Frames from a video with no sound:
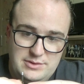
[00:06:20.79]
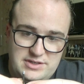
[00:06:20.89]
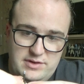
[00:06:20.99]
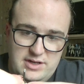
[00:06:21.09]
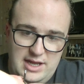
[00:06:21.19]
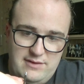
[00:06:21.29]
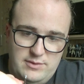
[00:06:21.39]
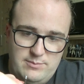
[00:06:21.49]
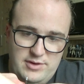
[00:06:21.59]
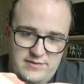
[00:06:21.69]
So if
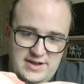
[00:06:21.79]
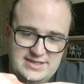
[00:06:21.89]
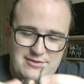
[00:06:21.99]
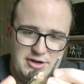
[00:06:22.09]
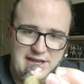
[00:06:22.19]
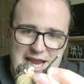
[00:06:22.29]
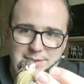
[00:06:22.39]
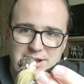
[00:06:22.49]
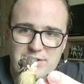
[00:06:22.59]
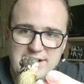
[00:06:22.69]
you preferred to have it on a
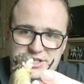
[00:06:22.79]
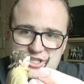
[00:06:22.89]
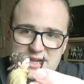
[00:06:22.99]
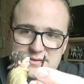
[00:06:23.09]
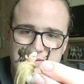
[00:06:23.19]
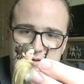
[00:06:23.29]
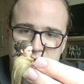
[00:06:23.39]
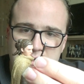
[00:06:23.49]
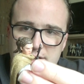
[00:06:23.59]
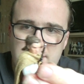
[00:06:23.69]
gaming grade shelf,
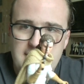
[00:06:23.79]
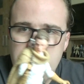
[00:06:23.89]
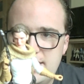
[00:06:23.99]
you